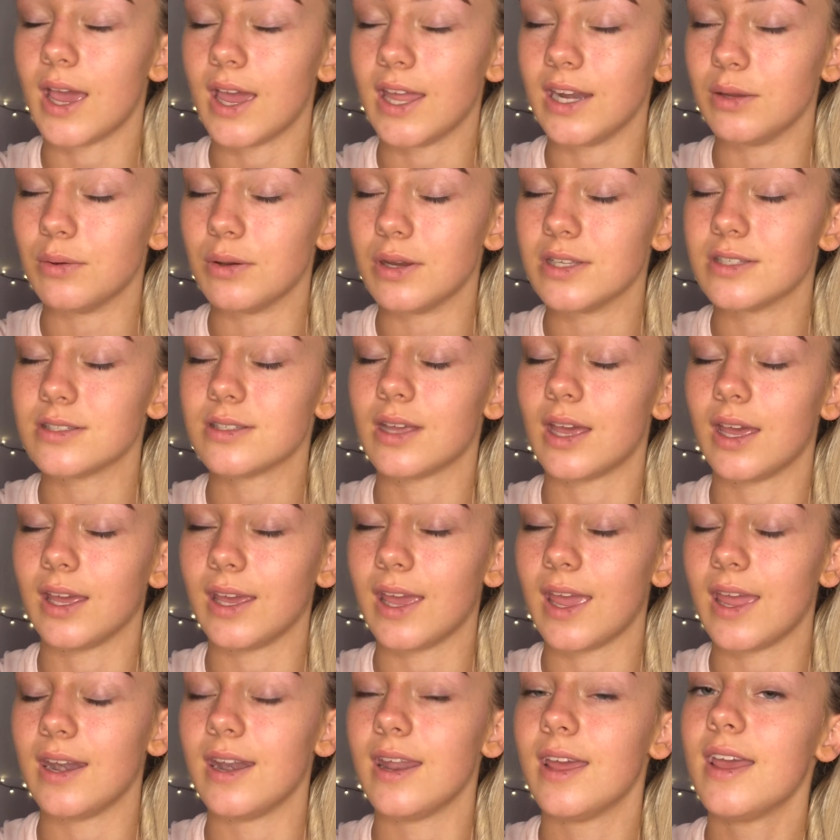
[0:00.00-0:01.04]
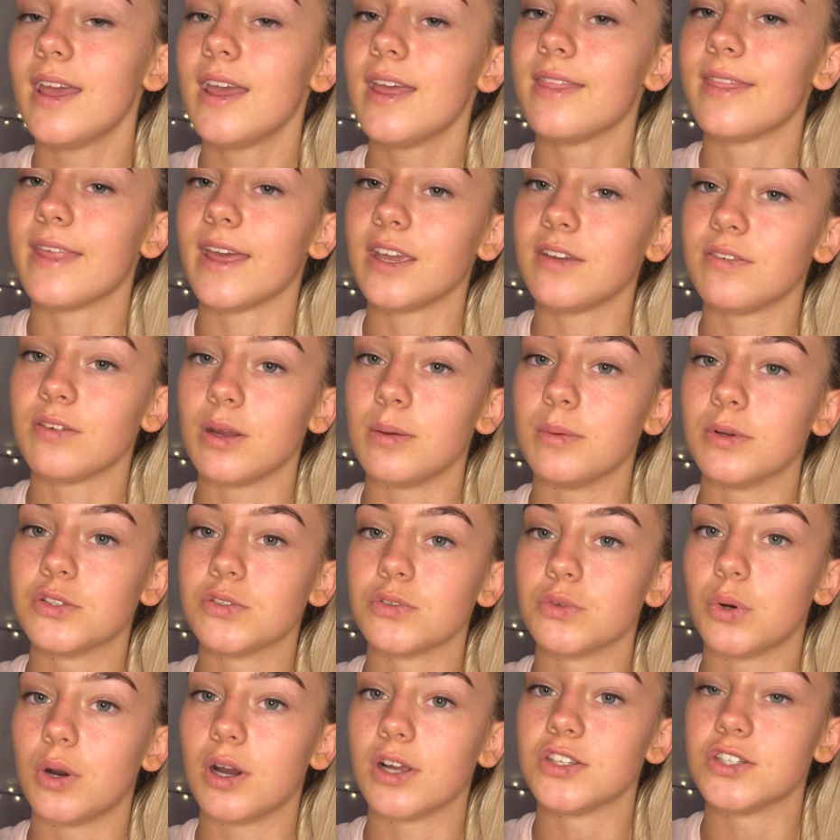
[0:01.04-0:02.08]
Anyways, again, thank you very much
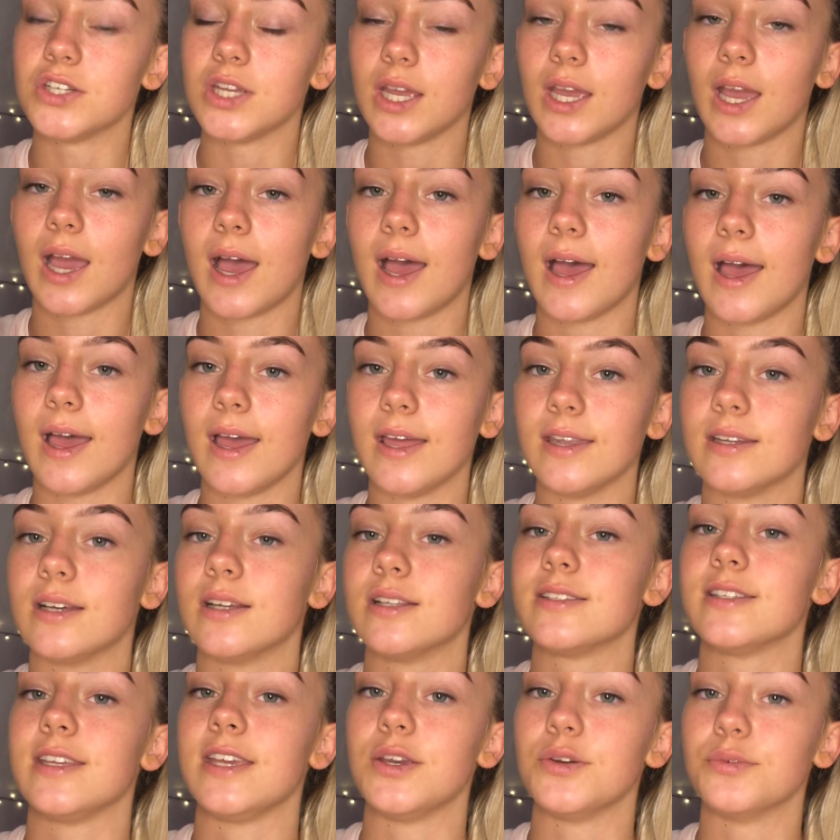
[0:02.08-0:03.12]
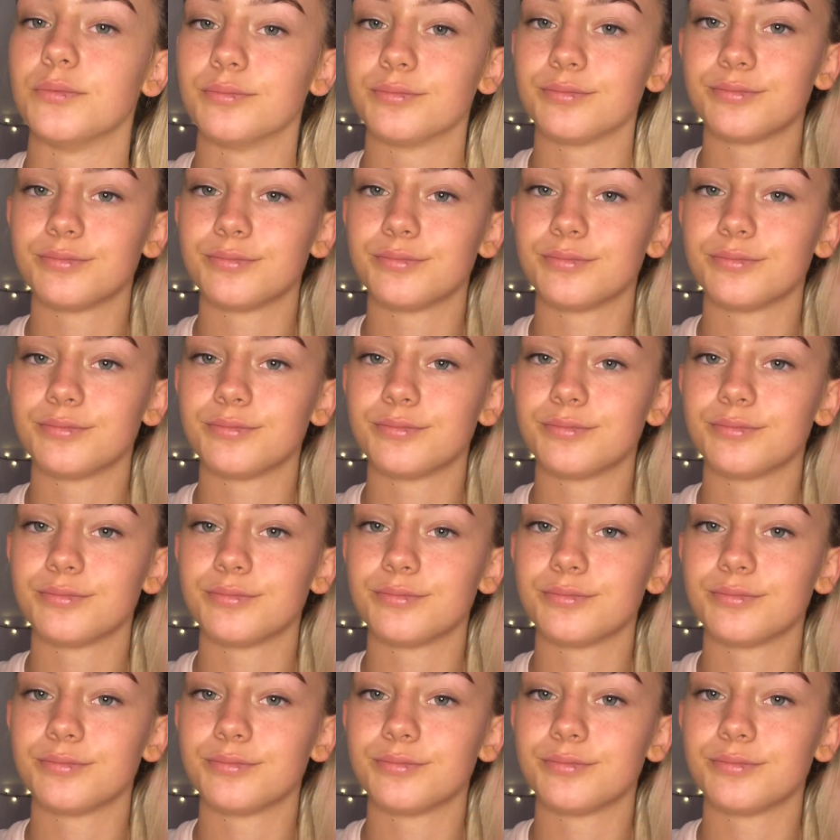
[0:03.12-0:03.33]
for watching and I'll see you.